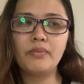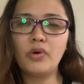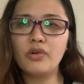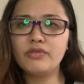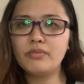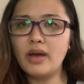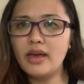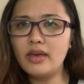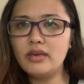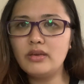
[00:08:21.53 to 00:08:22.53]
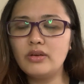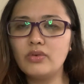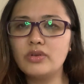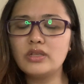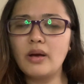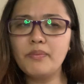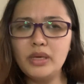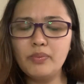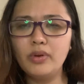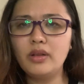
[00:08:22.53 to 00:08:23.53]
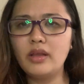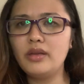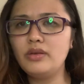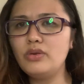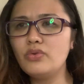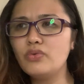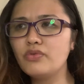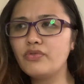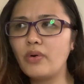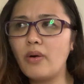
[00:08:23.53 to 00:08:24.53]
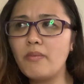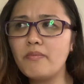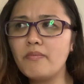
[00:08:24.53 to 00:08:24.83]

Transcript: of my, you know, some people I knew from